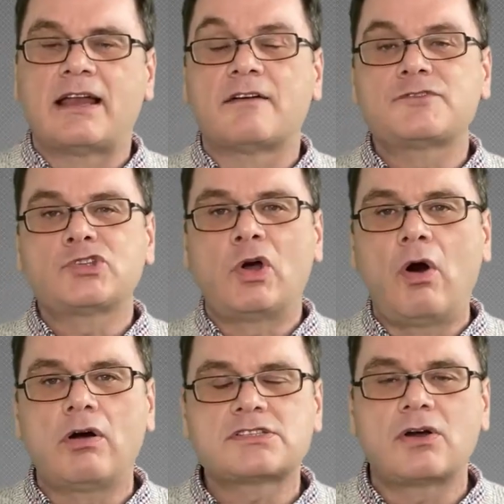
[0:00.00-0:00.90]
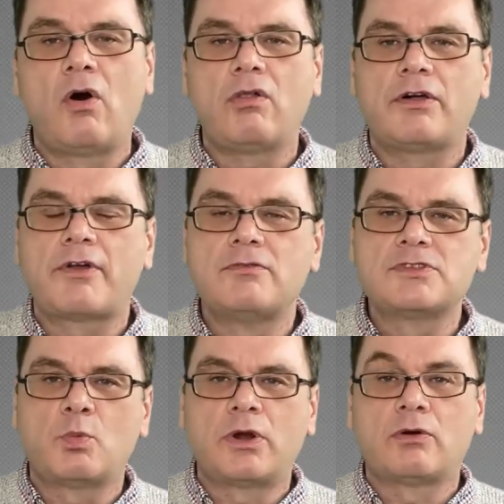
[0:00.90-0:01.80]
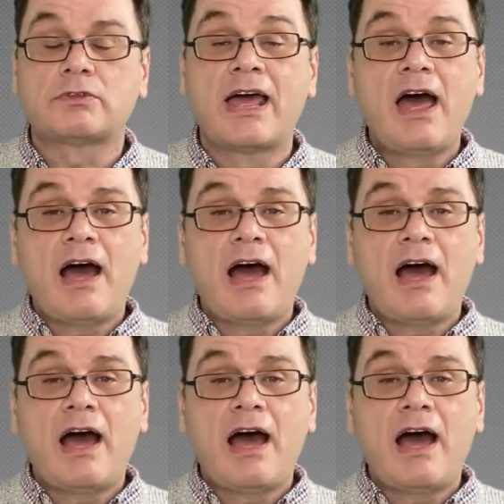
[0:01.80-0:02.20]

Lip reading: and I've taught all around the world.